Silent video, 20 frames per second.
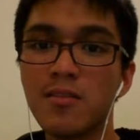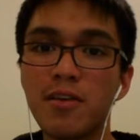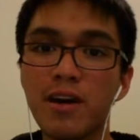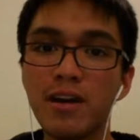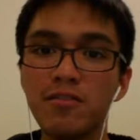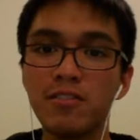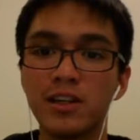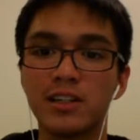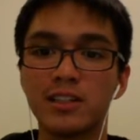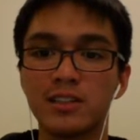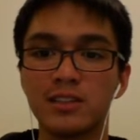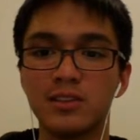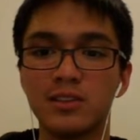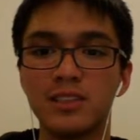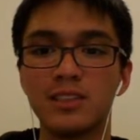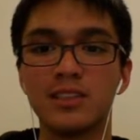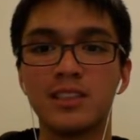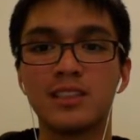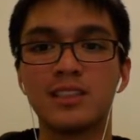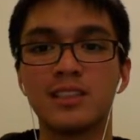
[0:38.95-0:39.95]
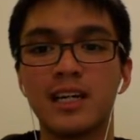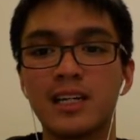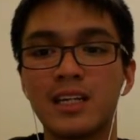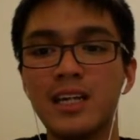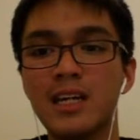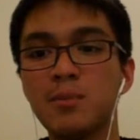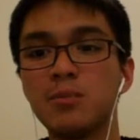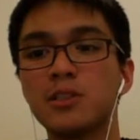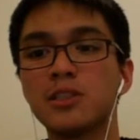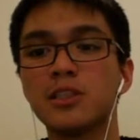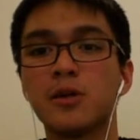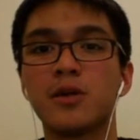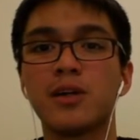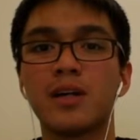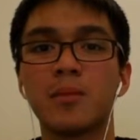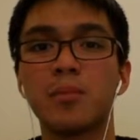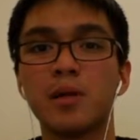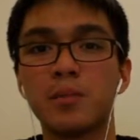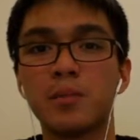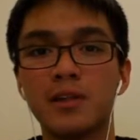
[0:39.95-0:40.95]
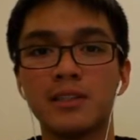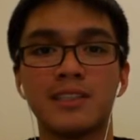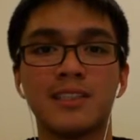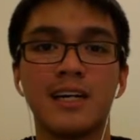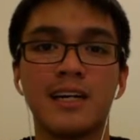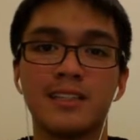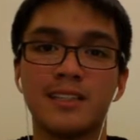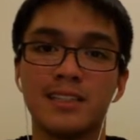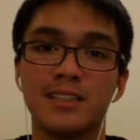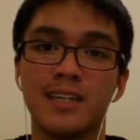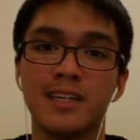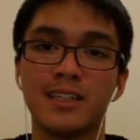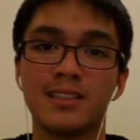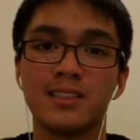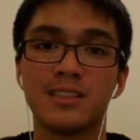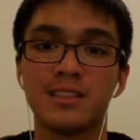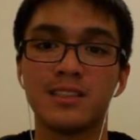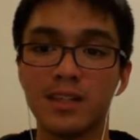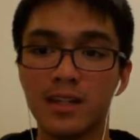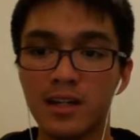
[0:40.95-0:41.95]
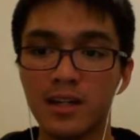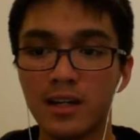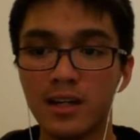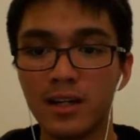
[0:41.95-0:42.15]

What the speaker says: five characteristics that keep showing up in personality tests.